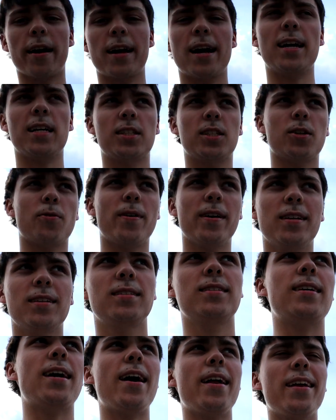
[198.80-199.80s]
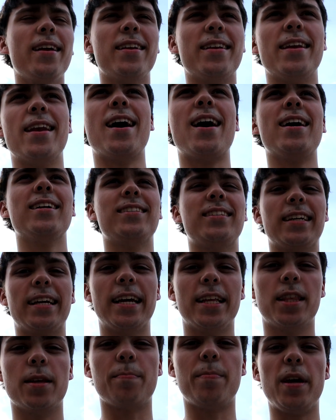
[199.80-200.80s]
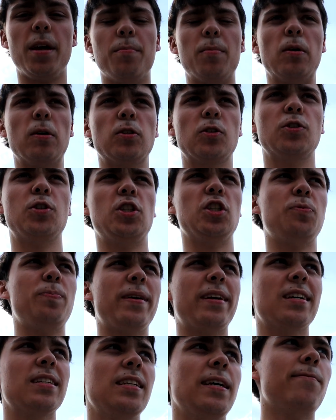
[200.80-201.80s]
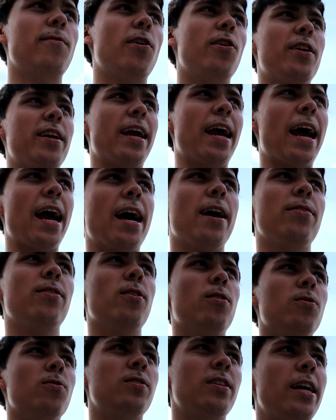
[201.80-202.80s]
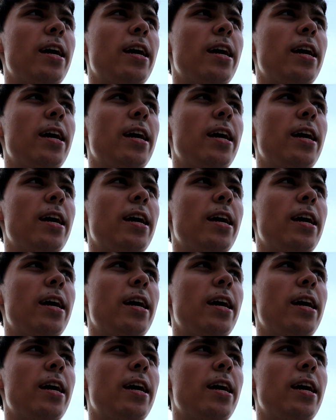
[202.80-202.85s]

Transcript: right, guys. So I decided not to get the Bean Boozled just because I've already had those,